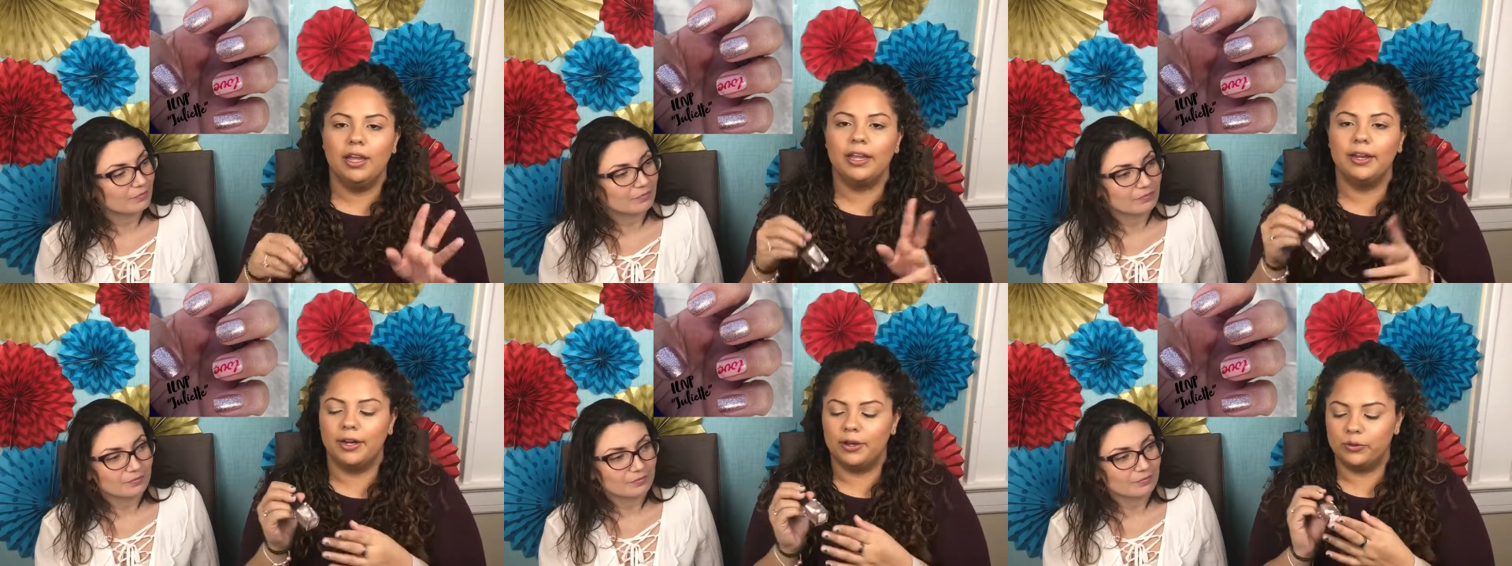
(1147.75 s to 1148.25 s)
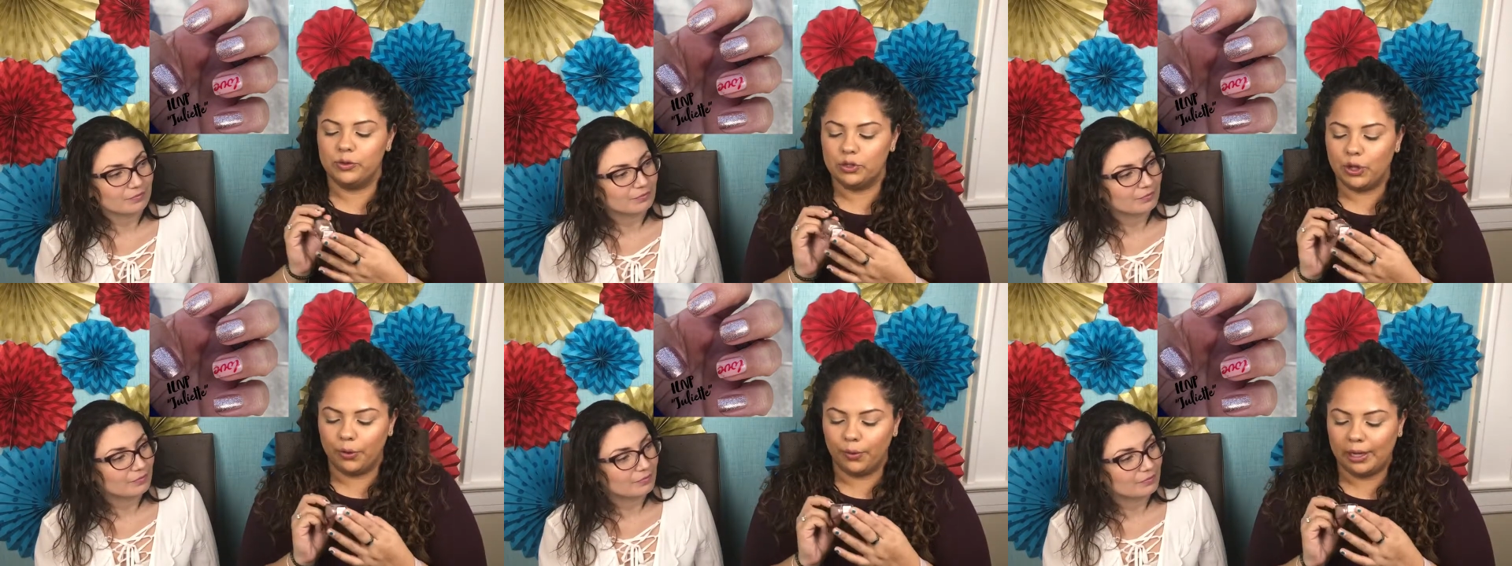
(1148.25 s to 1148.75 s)
Speaker 1: you know
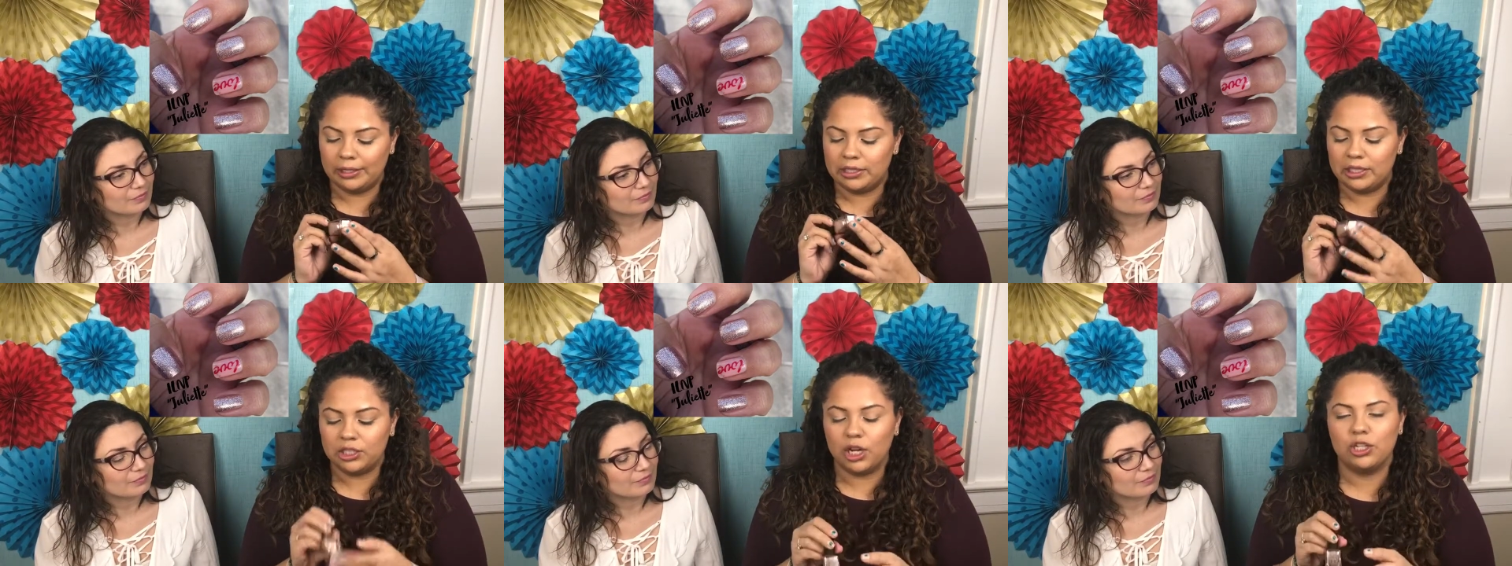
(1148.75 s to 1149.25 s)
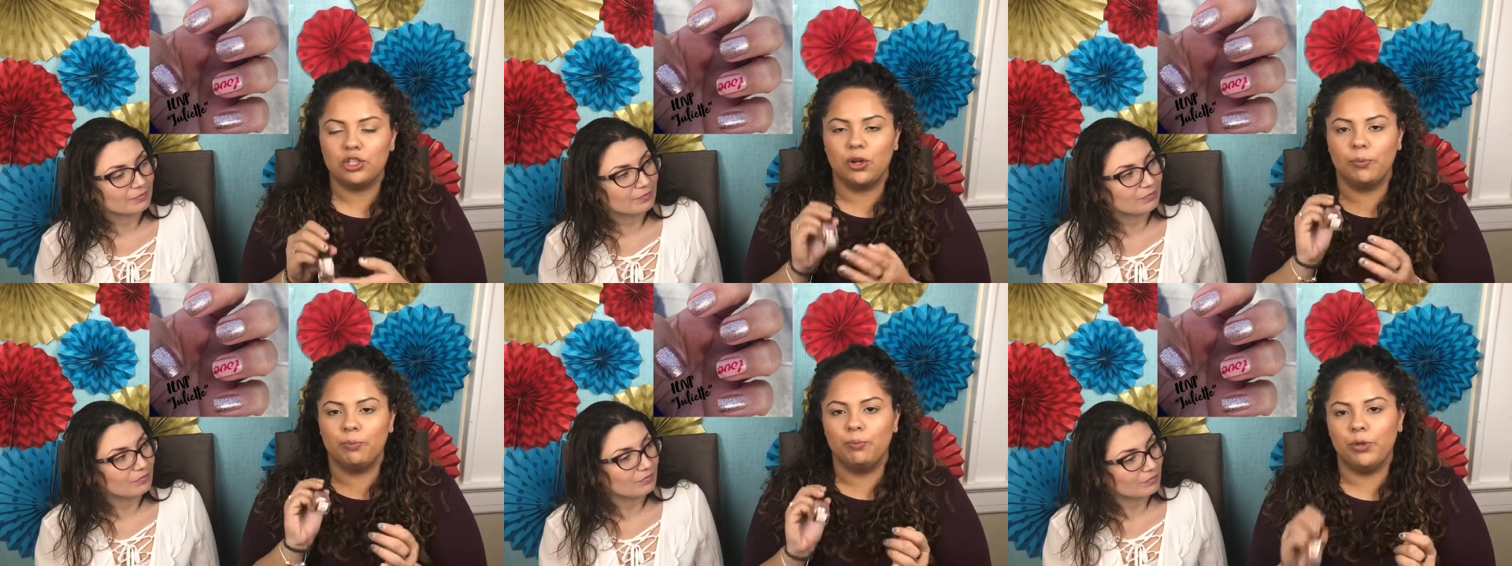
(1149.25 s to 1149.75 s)
so it's such
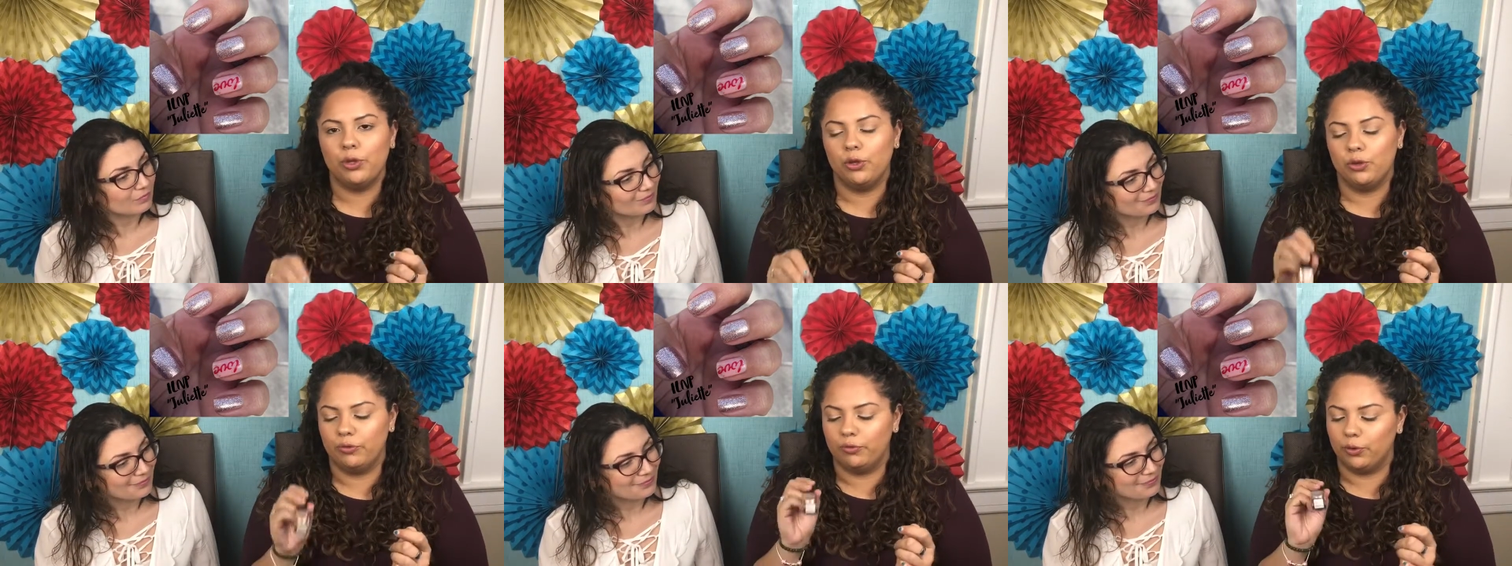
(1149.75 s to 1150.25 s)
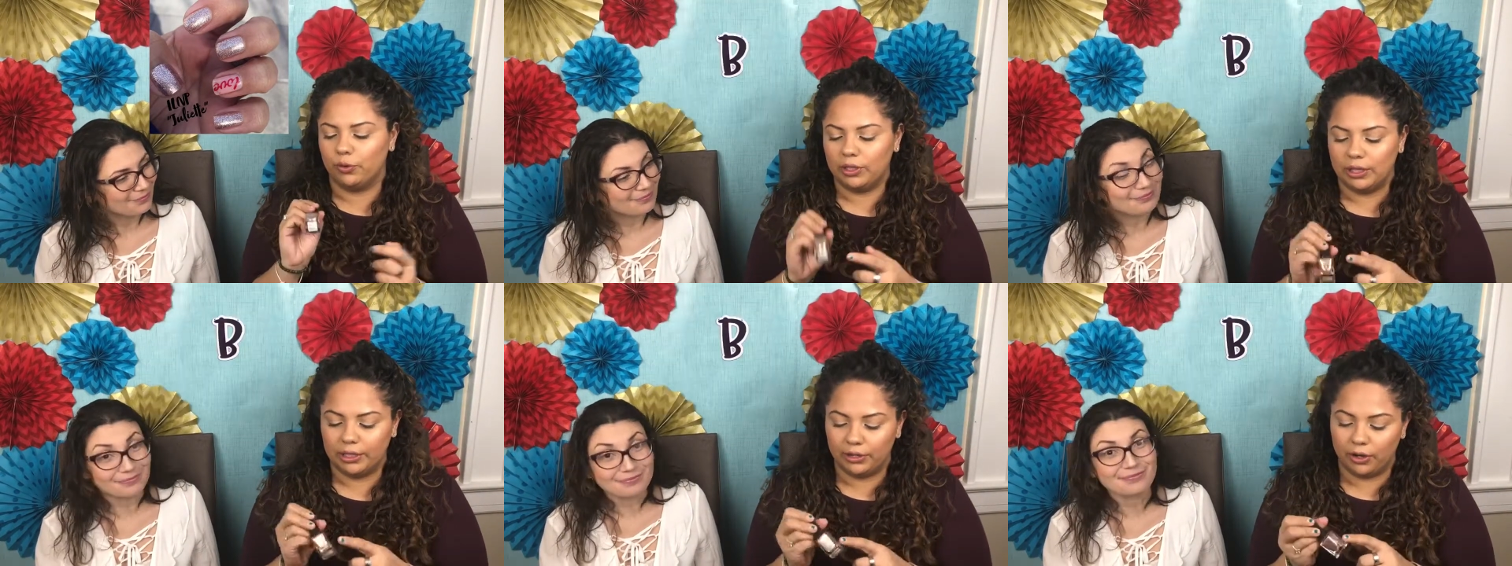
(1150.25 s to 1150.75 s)
a
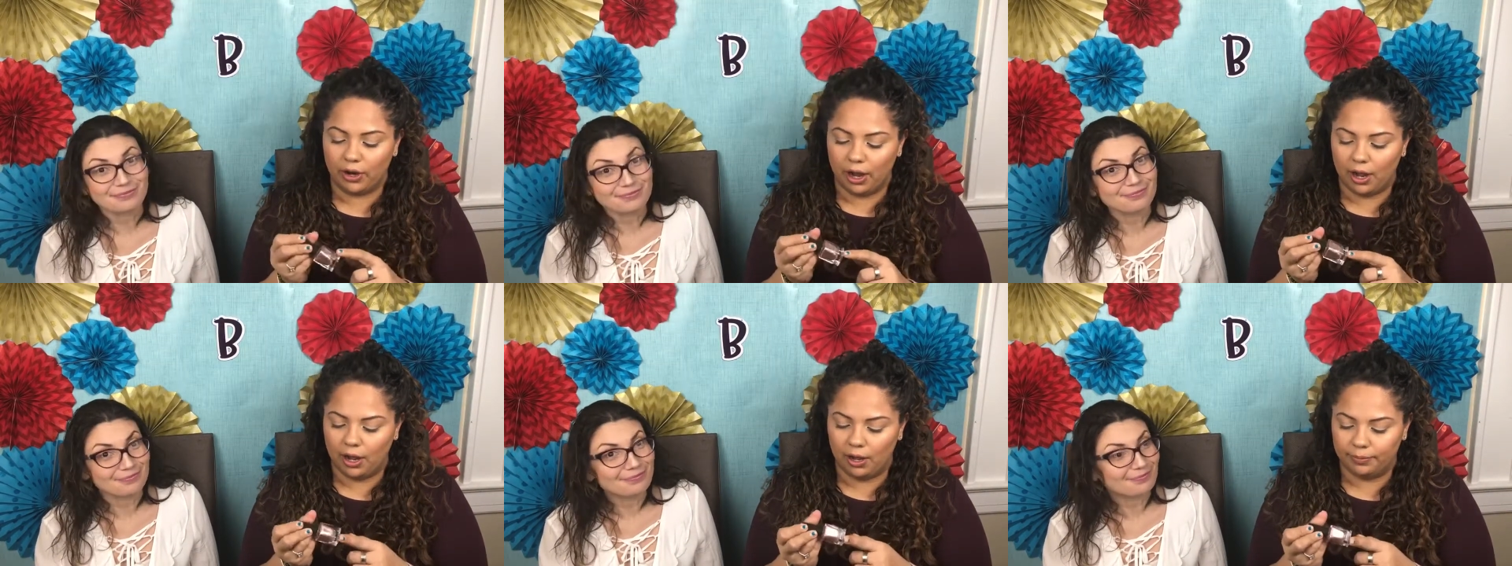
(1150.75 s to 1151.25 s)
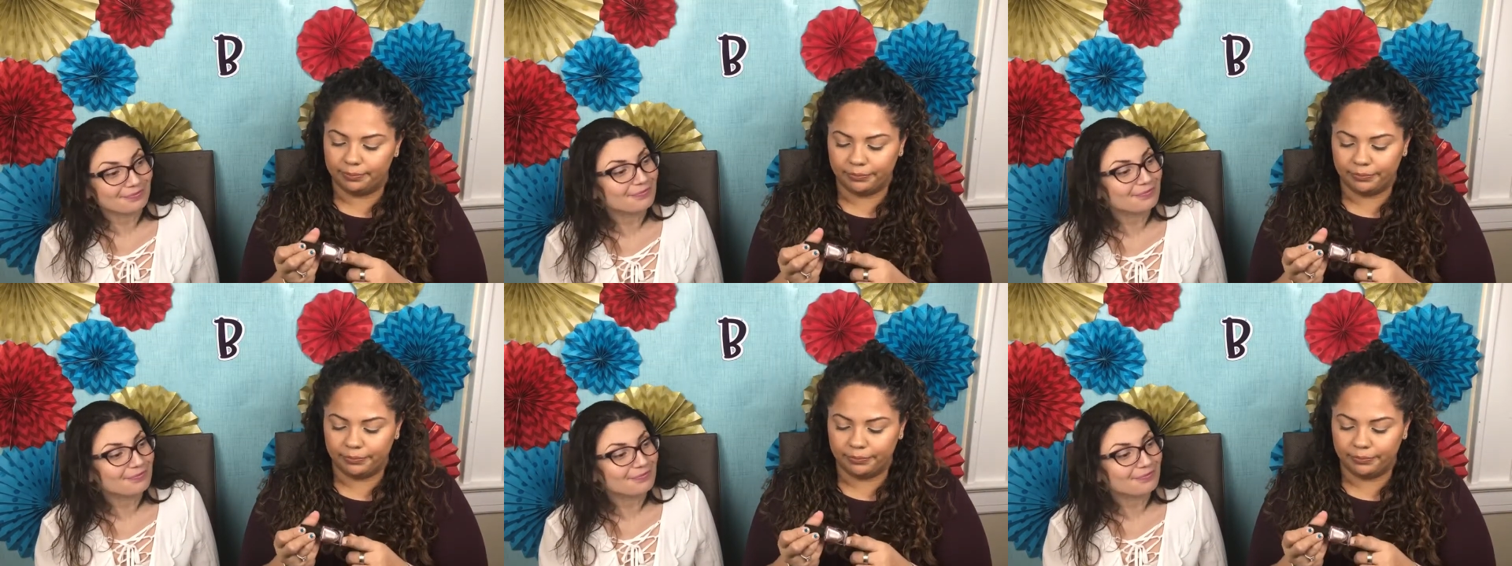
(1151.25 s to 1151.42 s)
beautiful glitter um